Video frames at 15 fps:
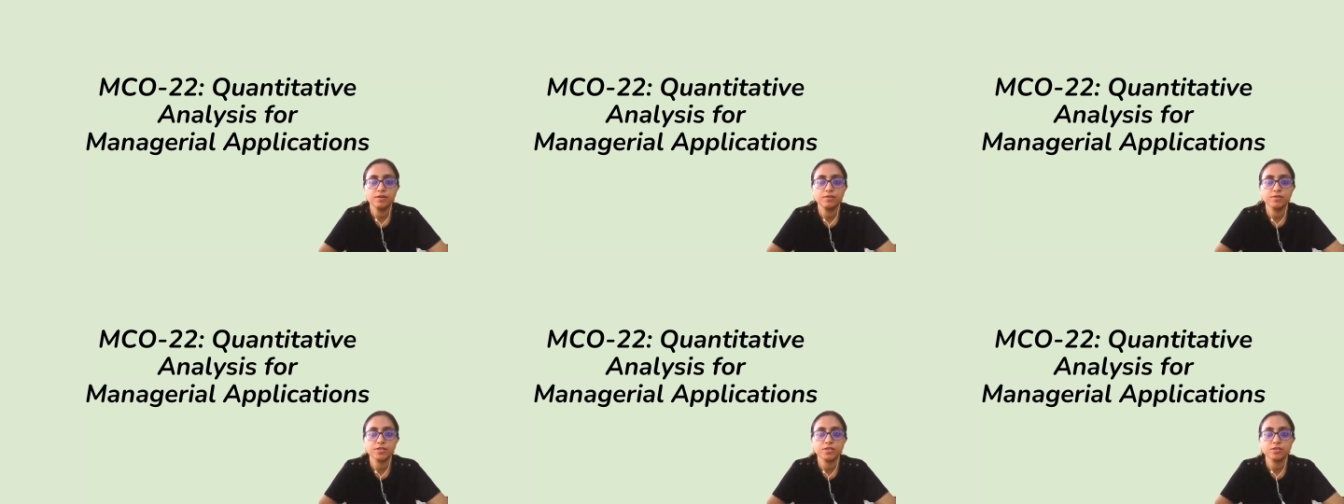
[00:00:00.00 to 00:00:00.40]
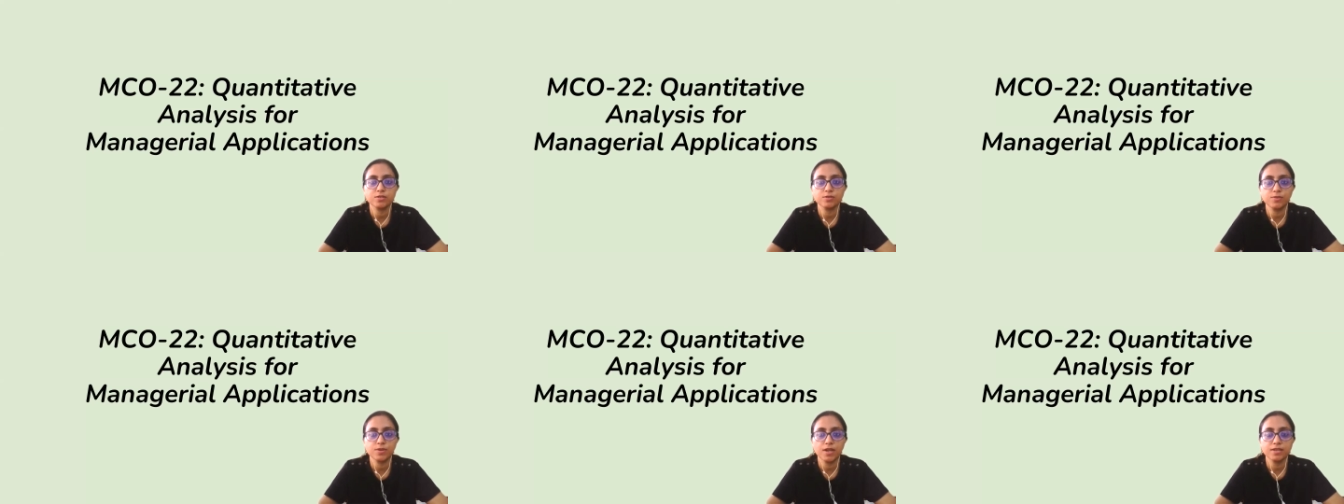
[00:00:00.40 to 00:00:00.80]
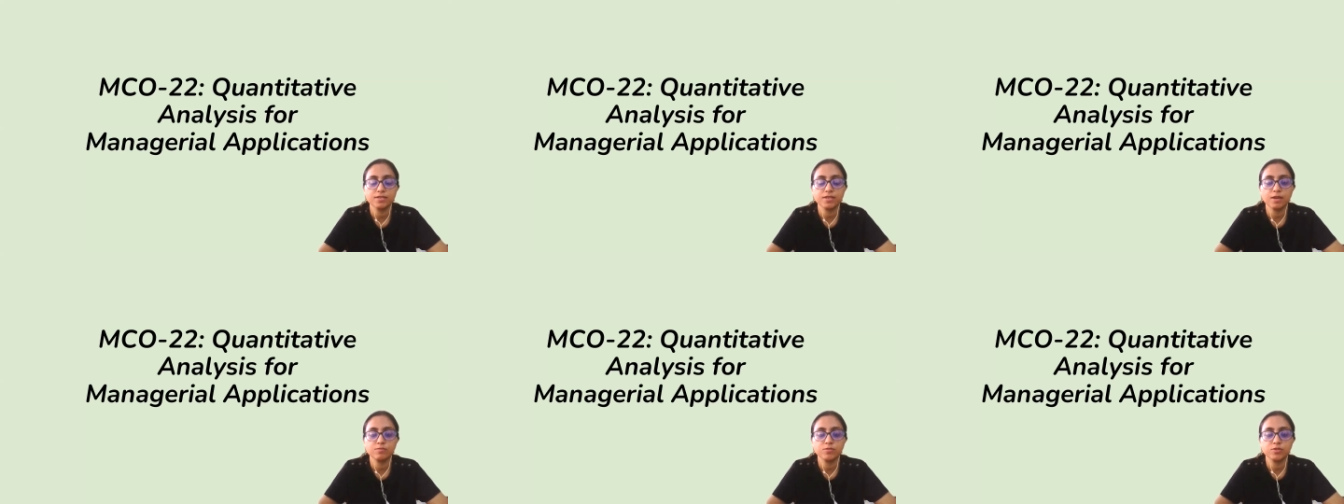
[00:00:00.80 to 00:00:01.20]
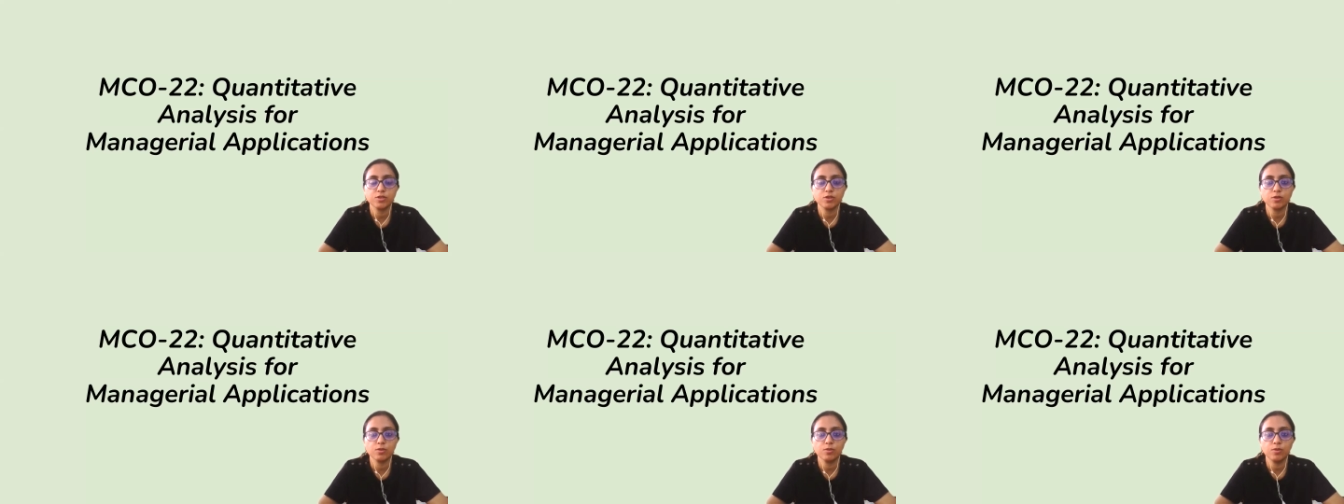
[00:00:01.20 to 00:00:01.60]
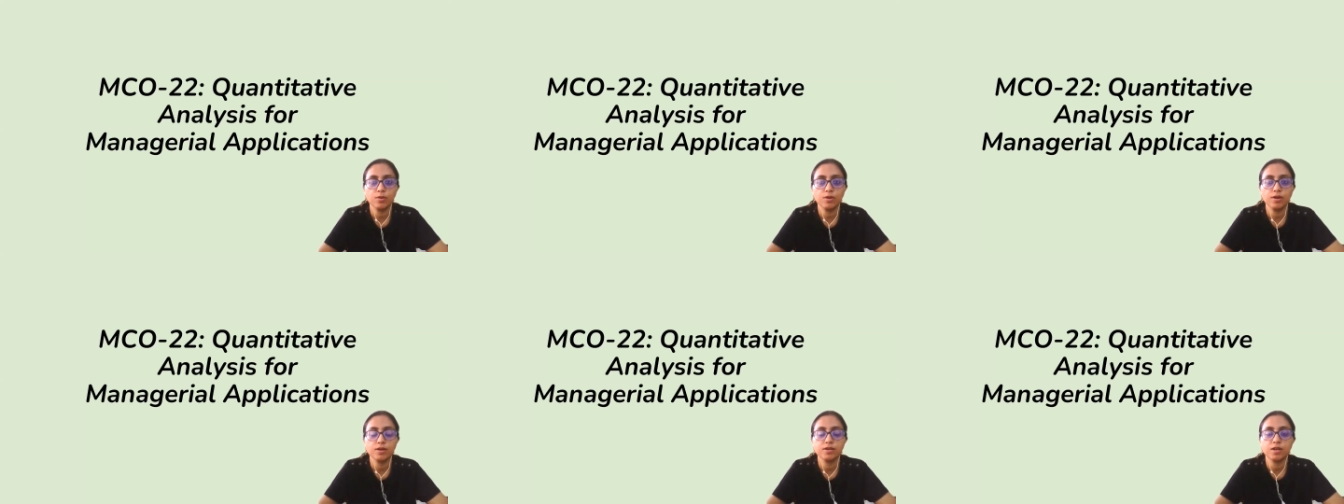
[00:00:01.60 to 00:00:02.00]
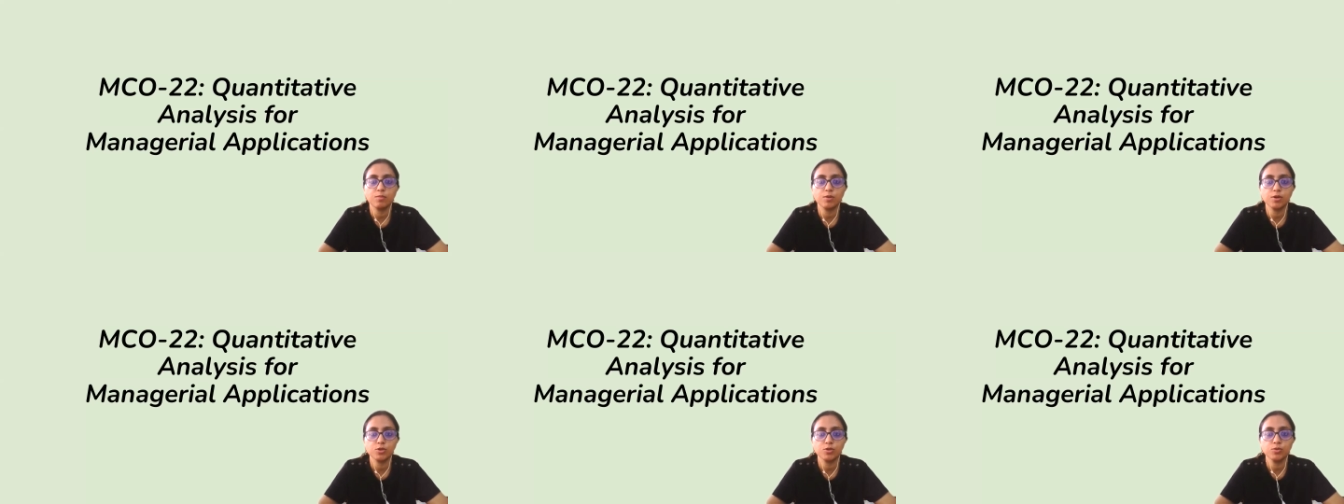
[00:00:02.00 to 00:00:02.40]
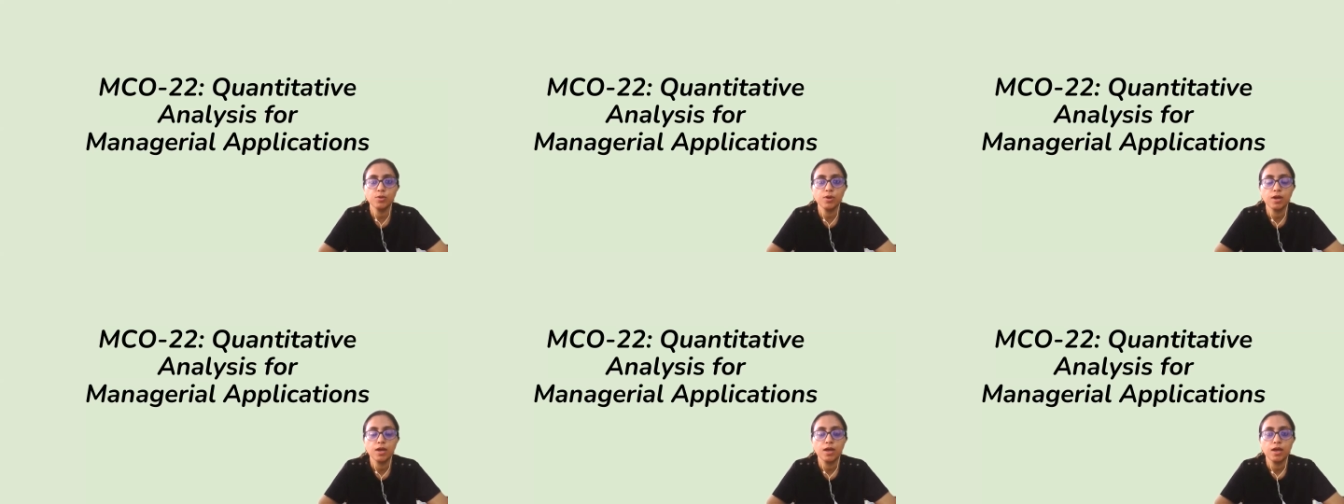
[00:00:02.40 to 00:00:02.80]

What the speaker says: which is known as MCO 22,